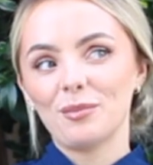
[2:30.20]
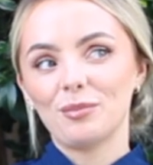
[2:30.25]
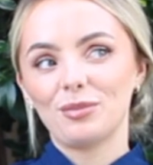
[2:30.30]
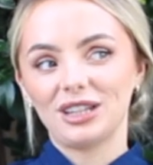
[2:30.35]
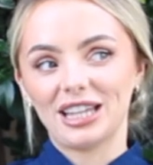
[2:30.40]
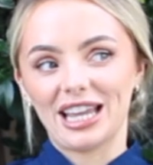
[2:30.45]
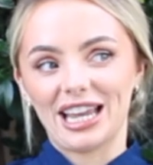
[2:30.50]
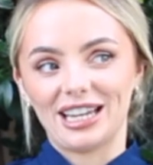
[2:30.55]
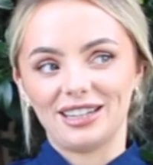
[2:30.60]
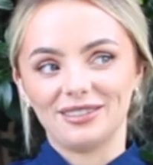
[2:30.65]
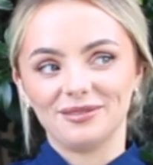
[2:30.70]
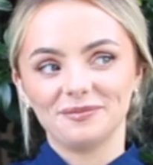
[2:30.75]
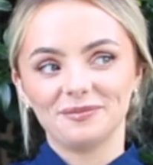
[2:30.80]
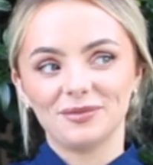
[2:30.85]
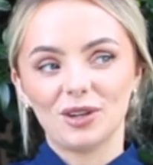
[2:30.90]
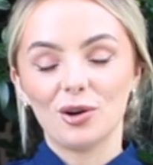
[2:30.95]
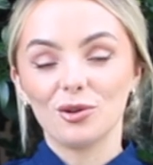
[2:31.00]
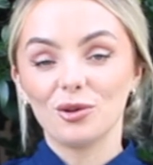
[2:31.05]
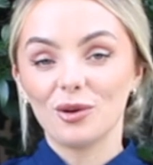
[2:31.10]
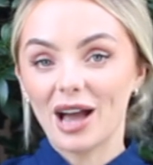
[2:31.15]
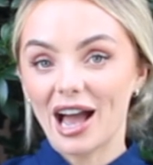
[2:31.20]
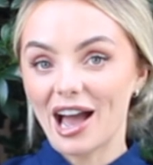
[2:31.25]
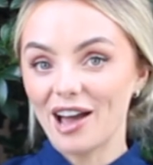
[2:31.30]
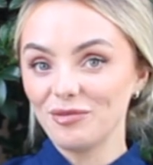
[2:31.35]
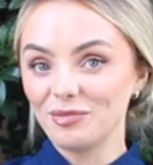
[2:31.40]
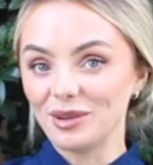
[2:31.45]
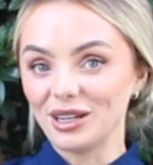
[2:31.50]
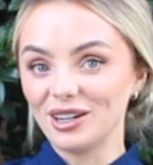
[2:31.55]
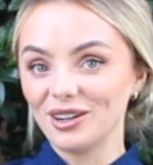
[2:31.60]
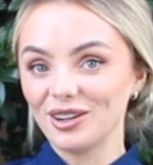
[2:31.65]
Plane. Although I have
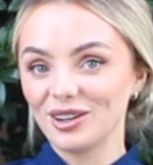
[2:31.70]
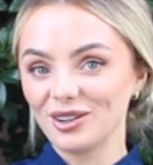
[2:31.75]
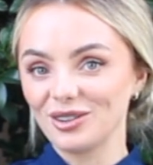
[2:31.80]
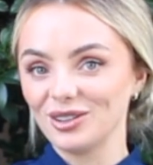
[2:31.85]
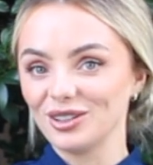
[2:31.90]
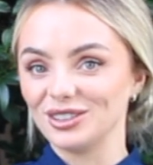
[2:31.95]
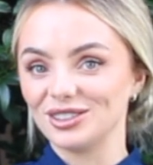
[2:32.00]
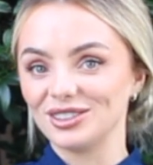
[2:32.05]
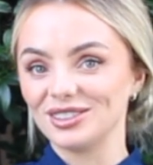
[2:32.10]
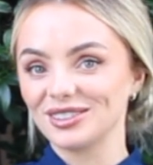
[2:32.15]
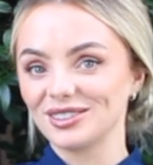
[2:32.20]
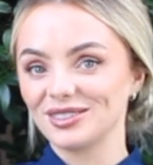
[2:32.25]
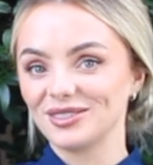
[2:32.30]
been in a cruise